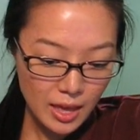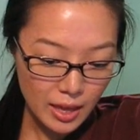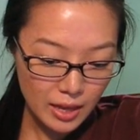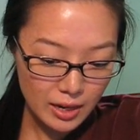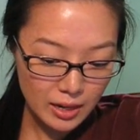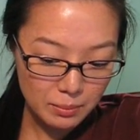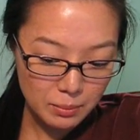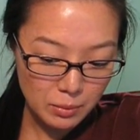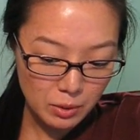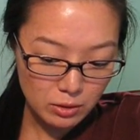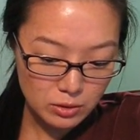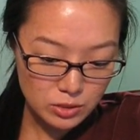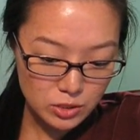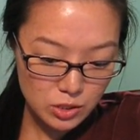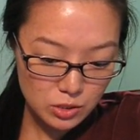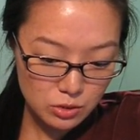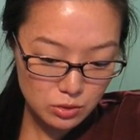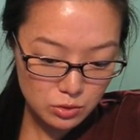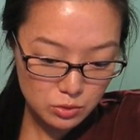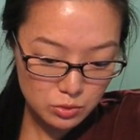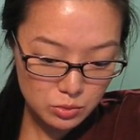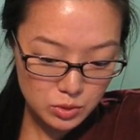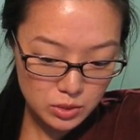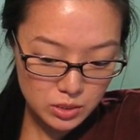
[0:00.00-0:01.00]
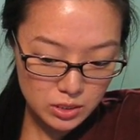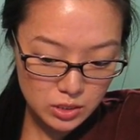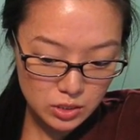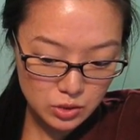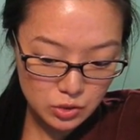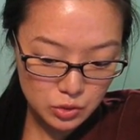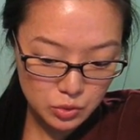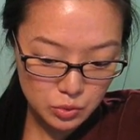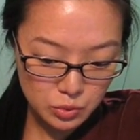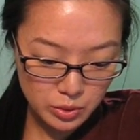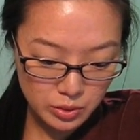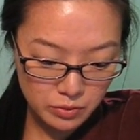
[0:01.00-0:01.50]
and I'm also going to
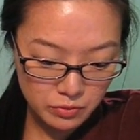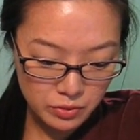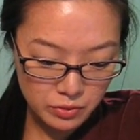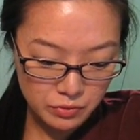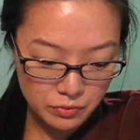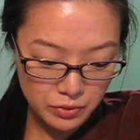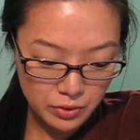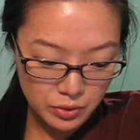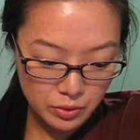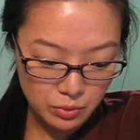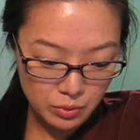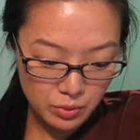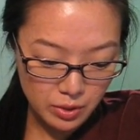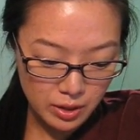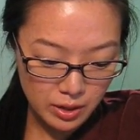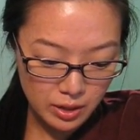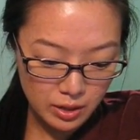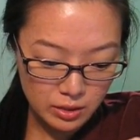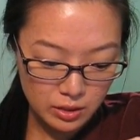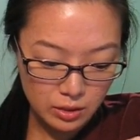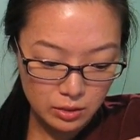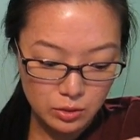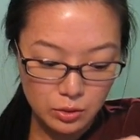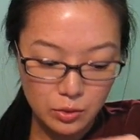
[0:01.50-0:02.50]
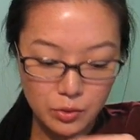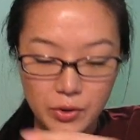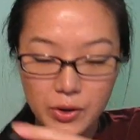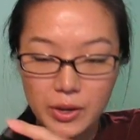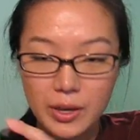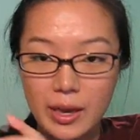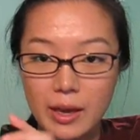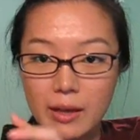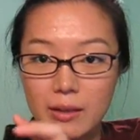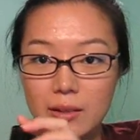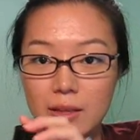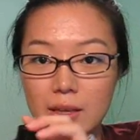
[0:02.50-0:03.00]
do a review on the
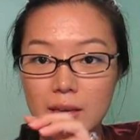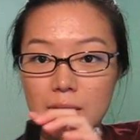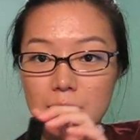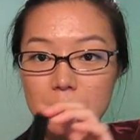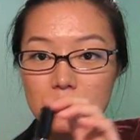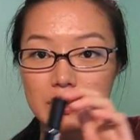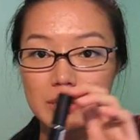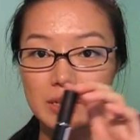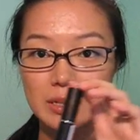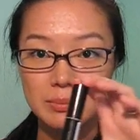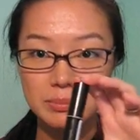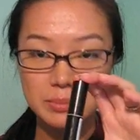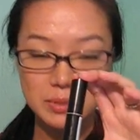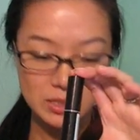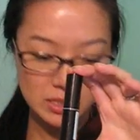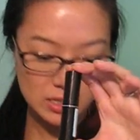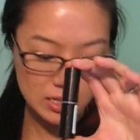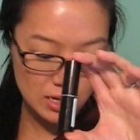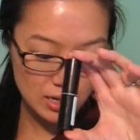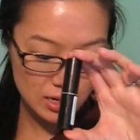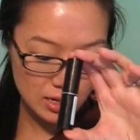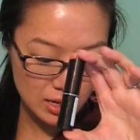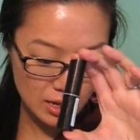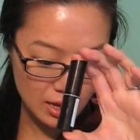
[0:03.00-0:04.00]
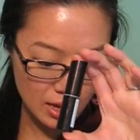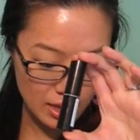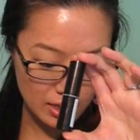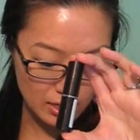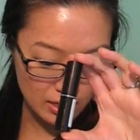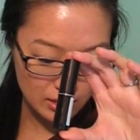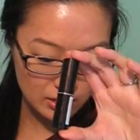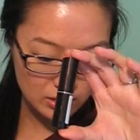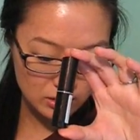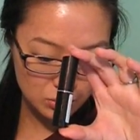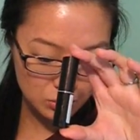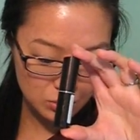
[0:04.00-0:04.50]
L'Oreal Hip Lipstick, and
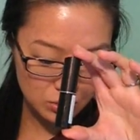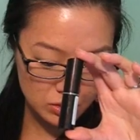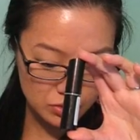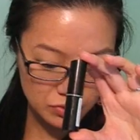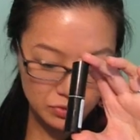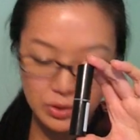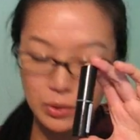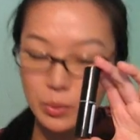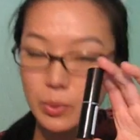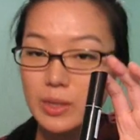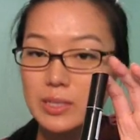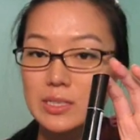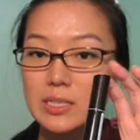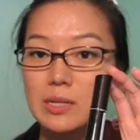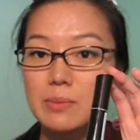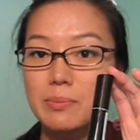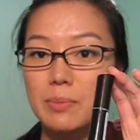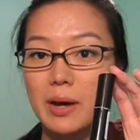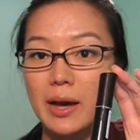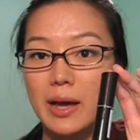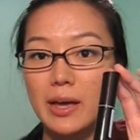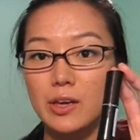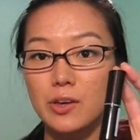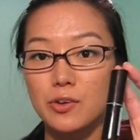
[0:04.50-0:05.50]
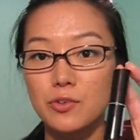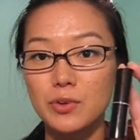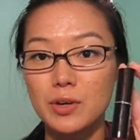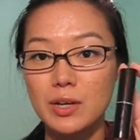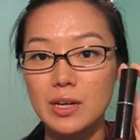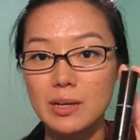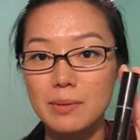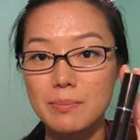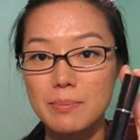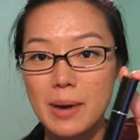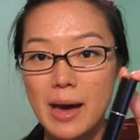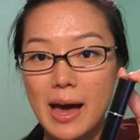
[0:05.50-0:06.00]
this was requested by
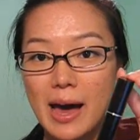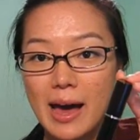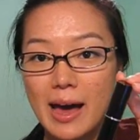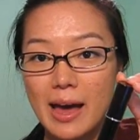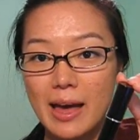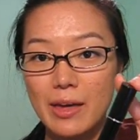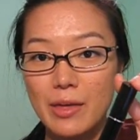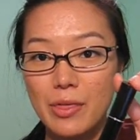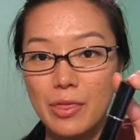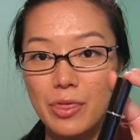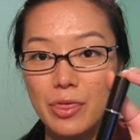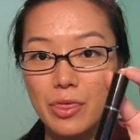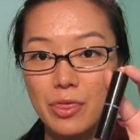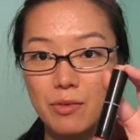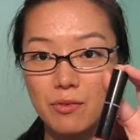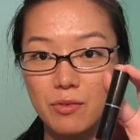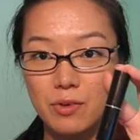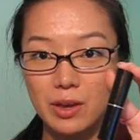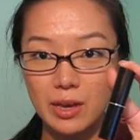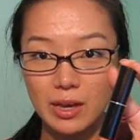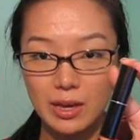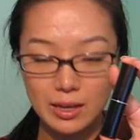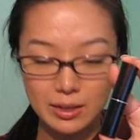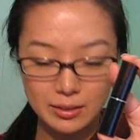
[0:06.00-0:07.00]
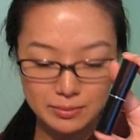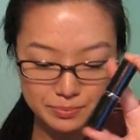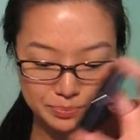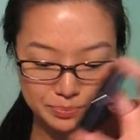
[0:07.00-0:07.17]
Green Pie 3.